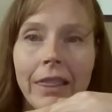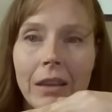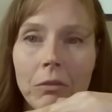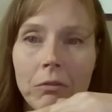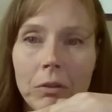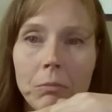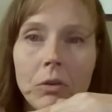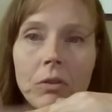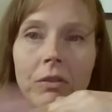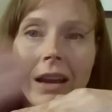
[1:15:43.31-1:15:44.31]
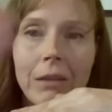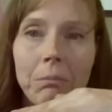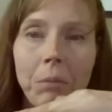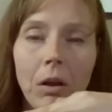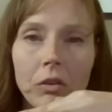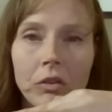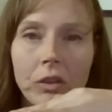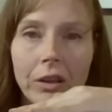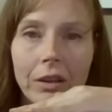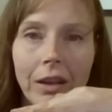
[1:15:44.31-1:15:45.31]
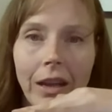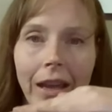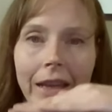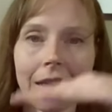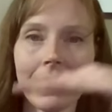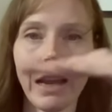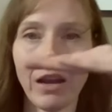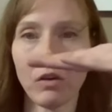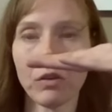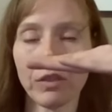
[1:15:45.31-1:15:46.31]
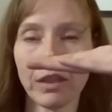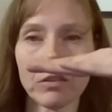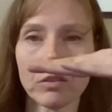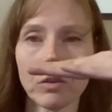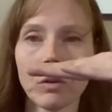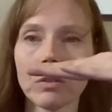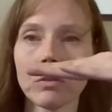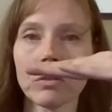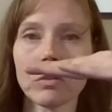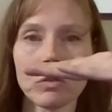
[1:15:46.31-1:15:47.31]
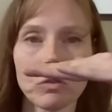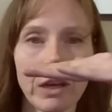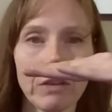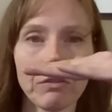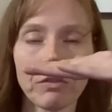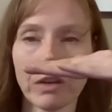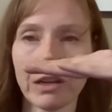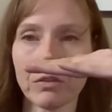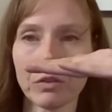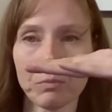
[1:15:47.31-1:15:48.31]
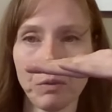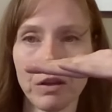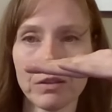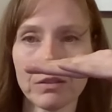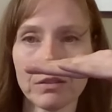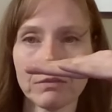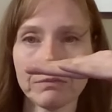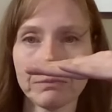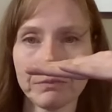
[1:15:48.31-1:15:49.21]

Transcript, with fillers: They remove that compulsion and now they just go into a straight freeze response.